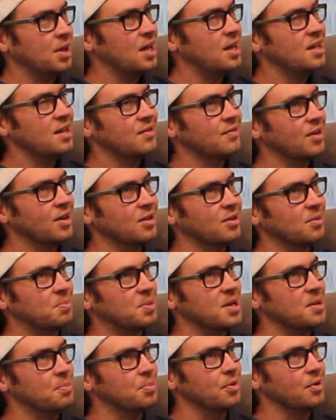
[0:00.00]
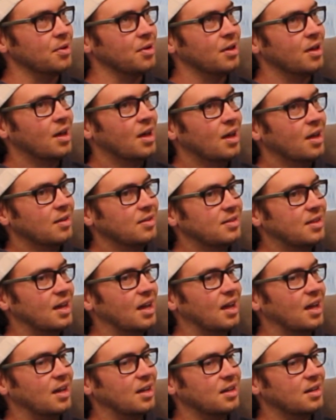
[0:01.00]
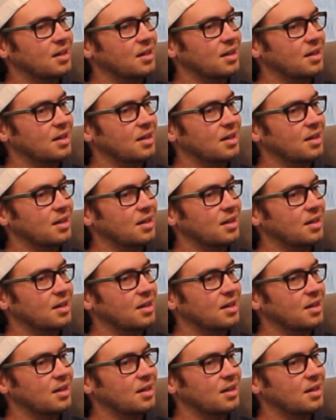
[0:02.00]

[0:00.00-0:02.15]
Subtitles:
plenty of other people that